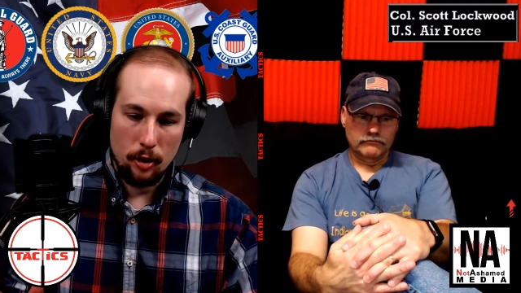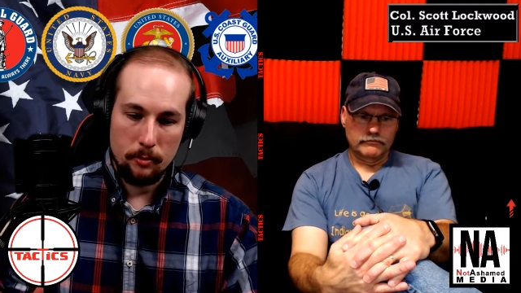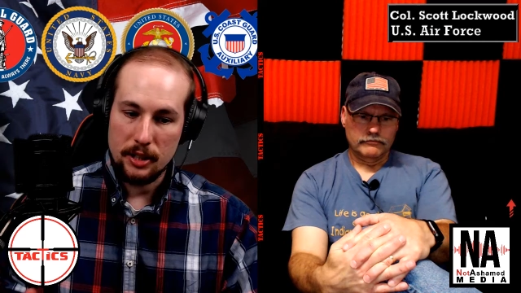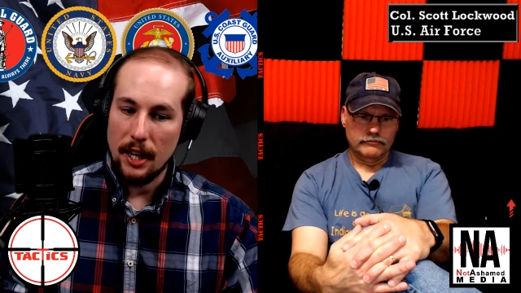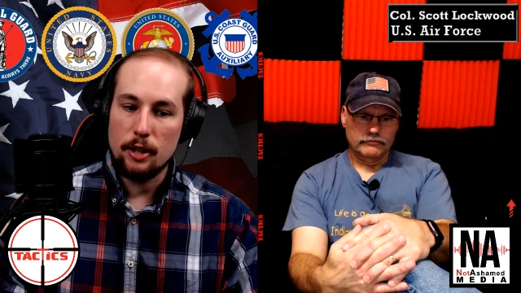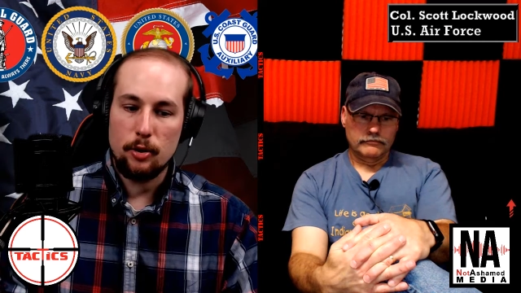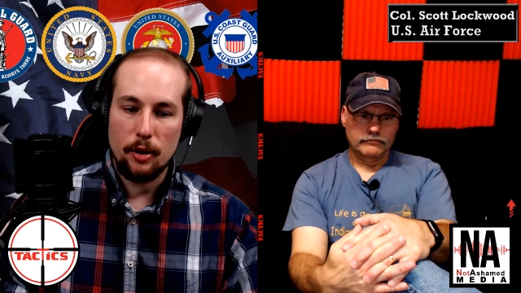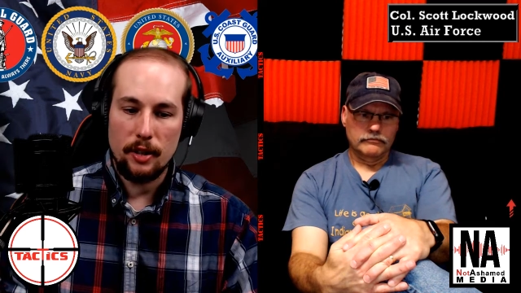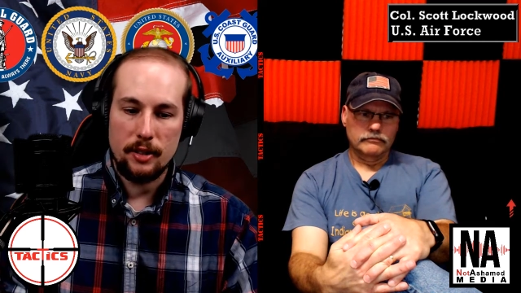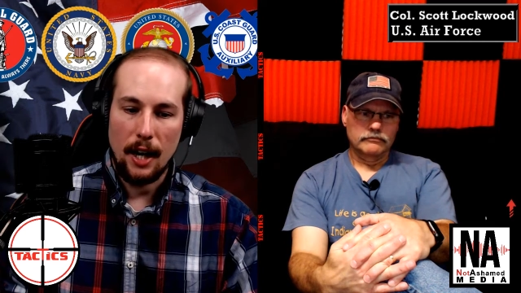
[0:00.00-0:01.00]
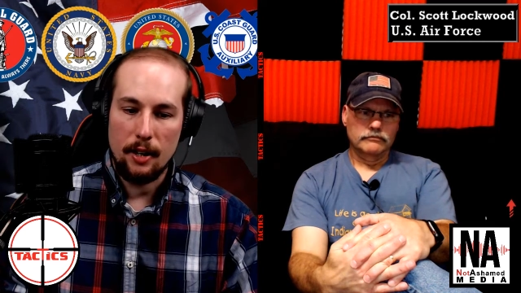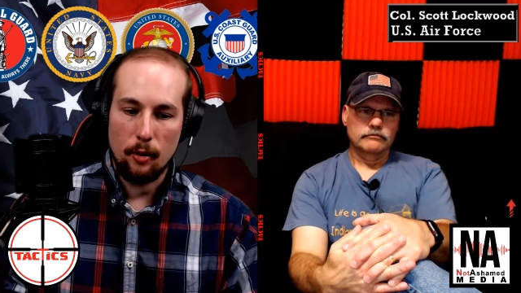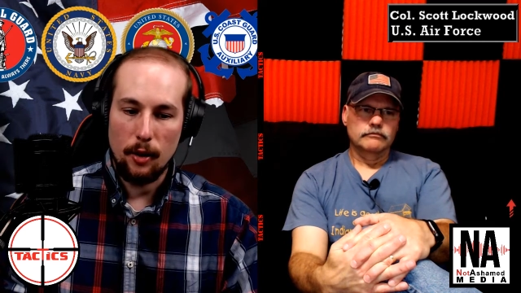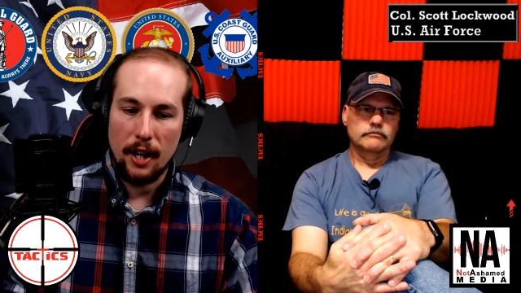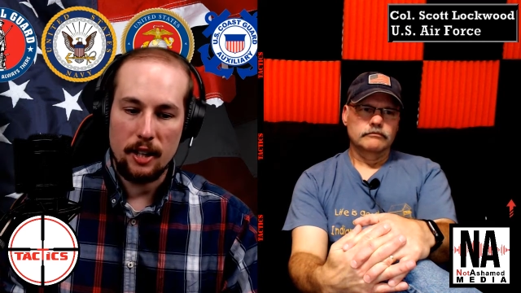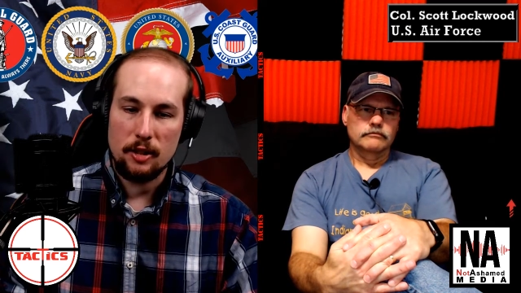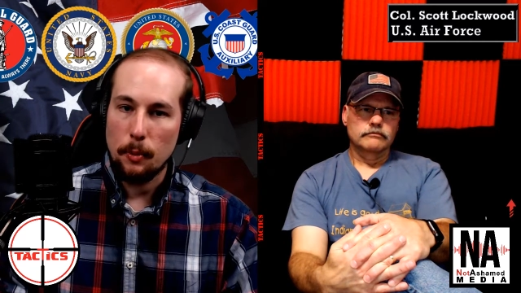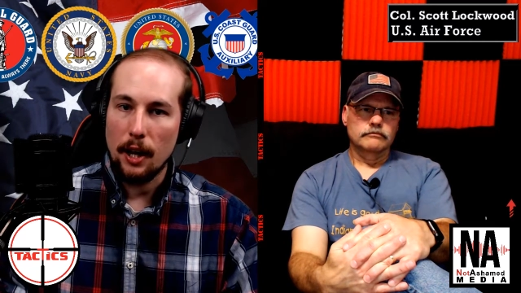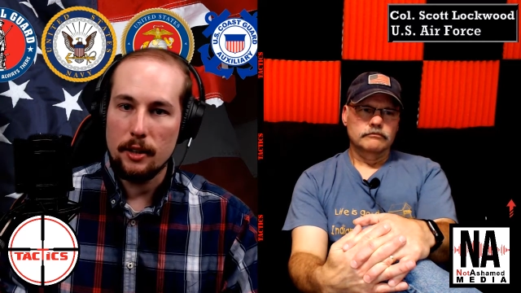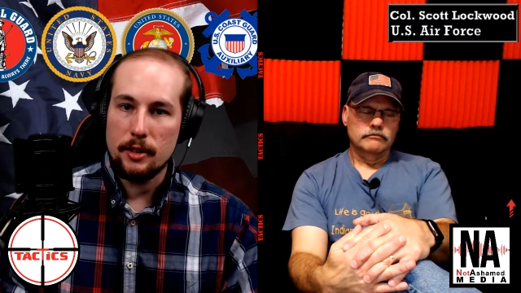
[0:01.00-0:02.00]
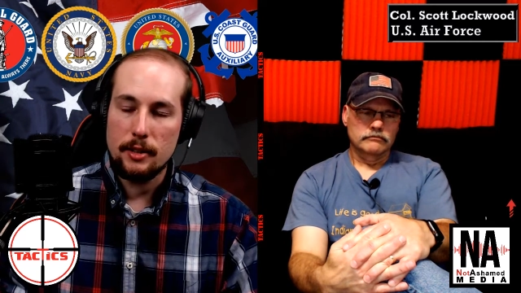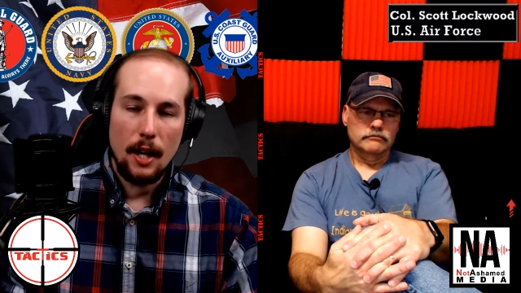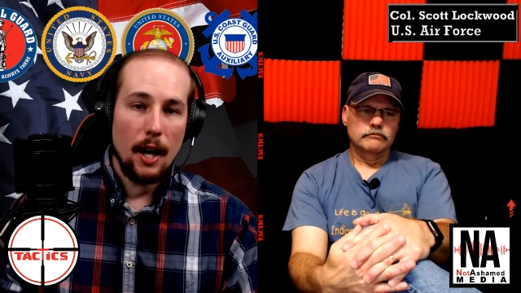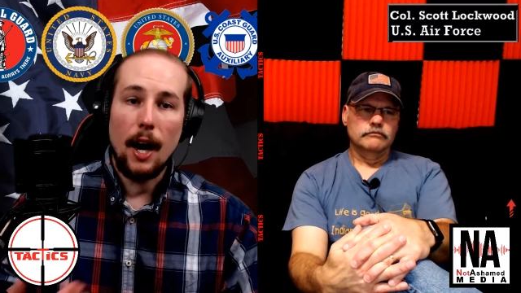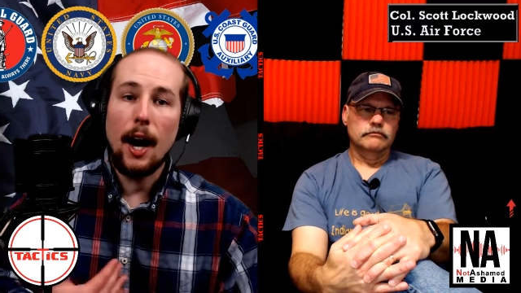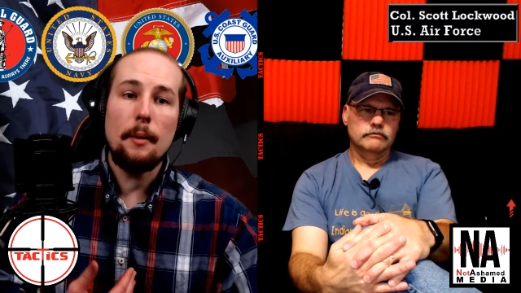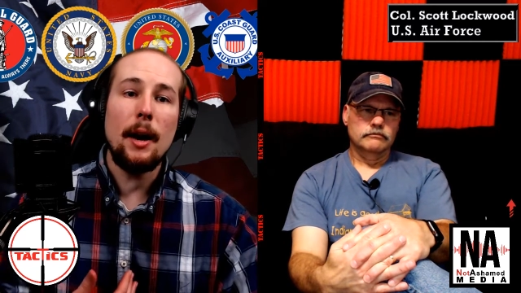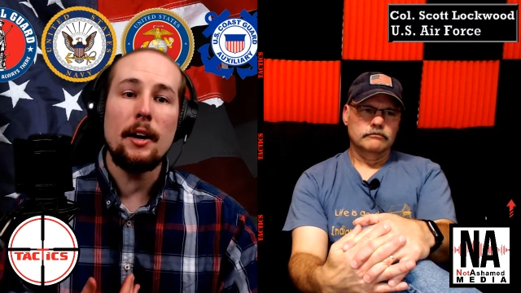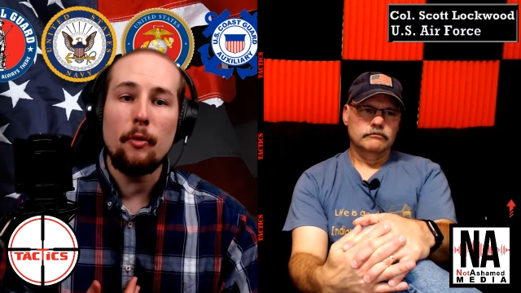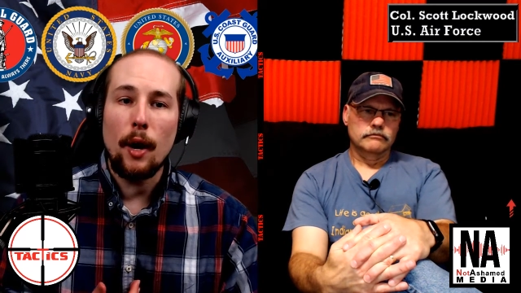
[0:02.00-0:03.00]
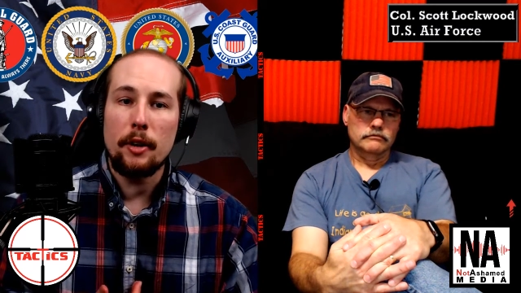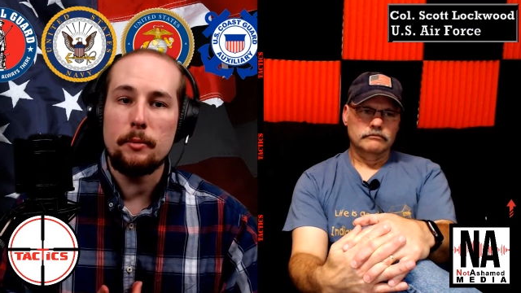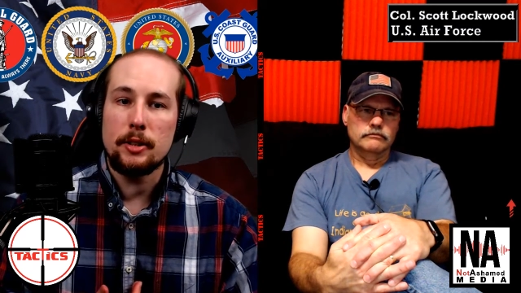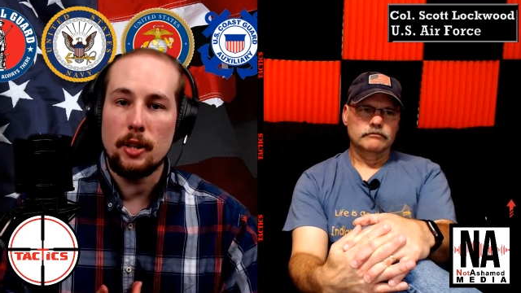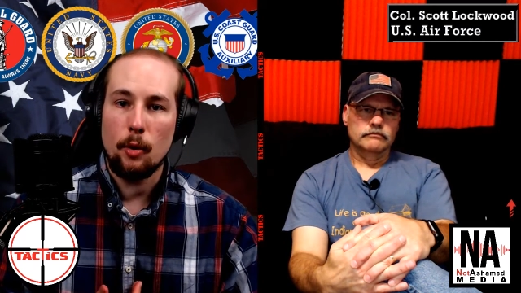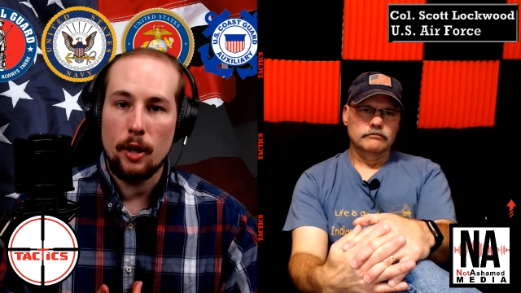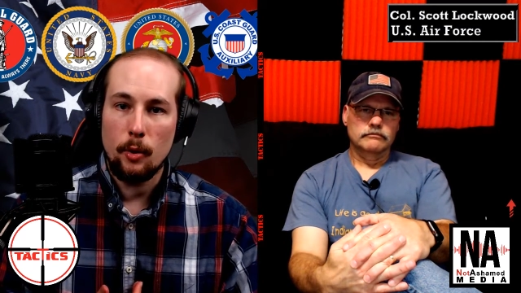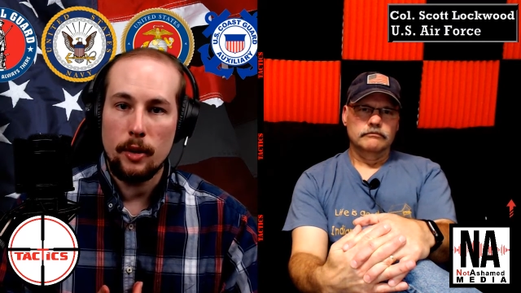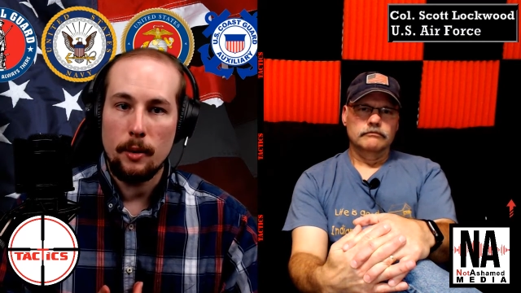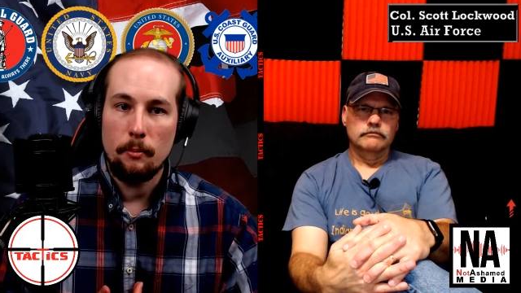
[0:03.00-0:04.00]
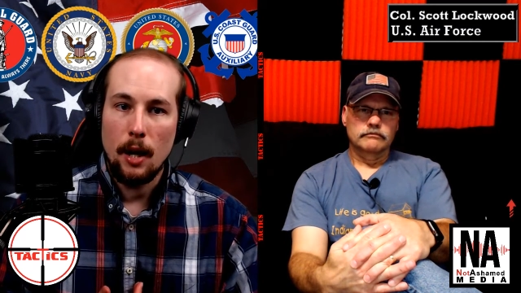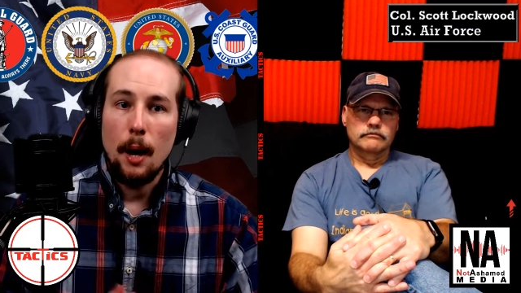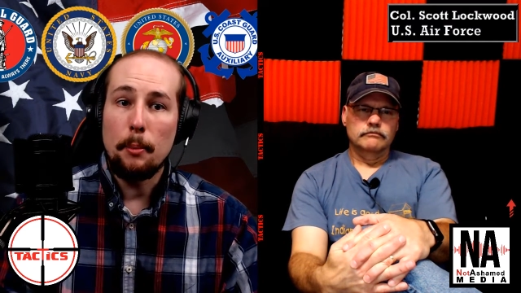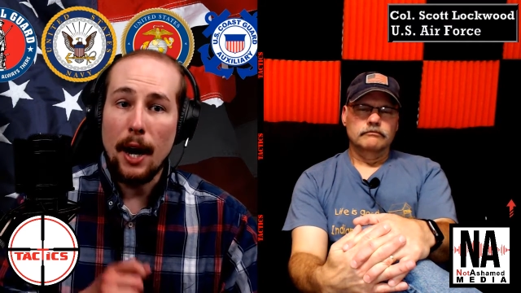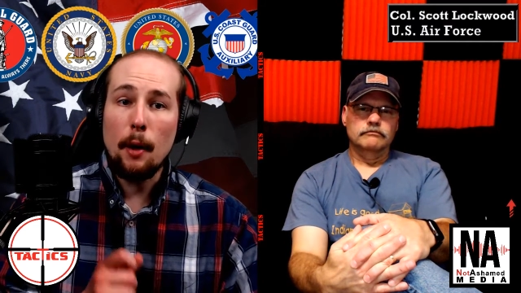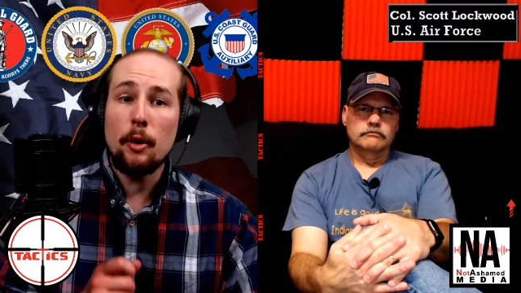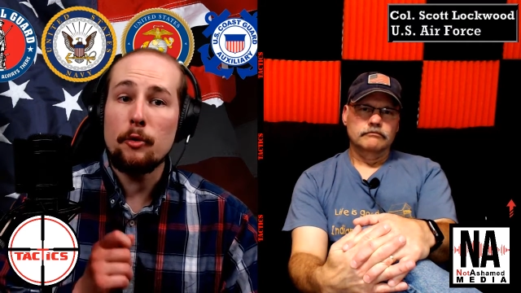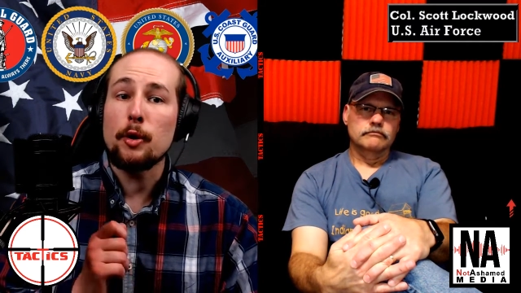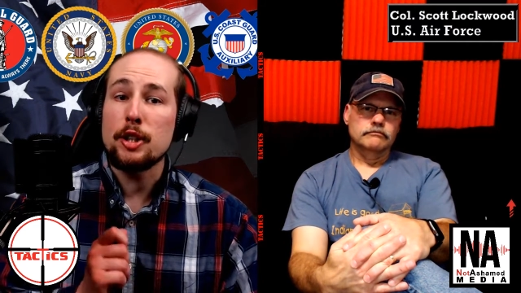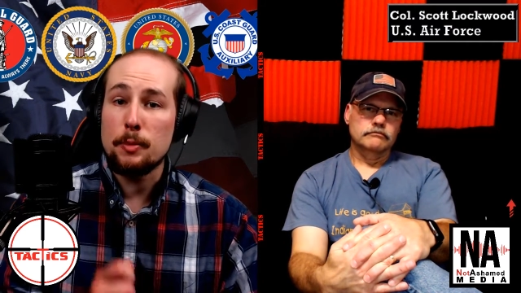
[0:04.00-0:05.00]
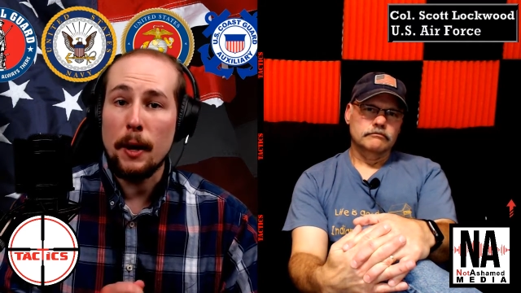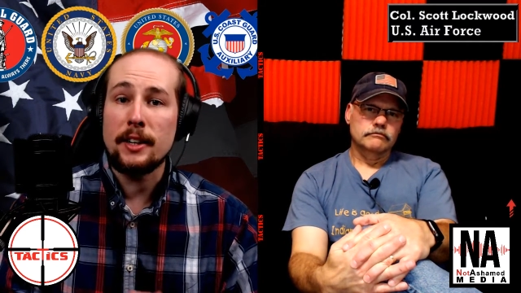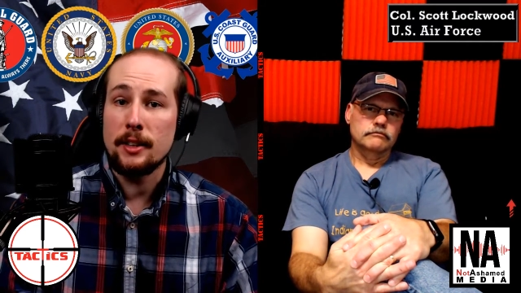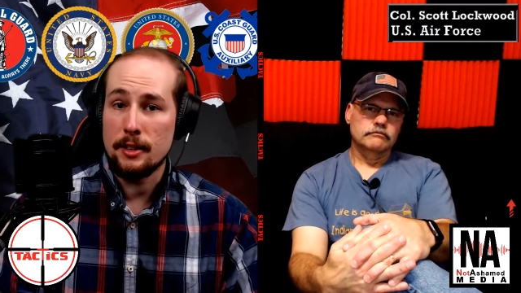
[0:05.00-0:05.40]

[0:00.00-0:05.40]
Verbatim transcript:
Speaker 1: dangerous. I don't like his policies," I might have wound up disagreeing with him, but I would have respected his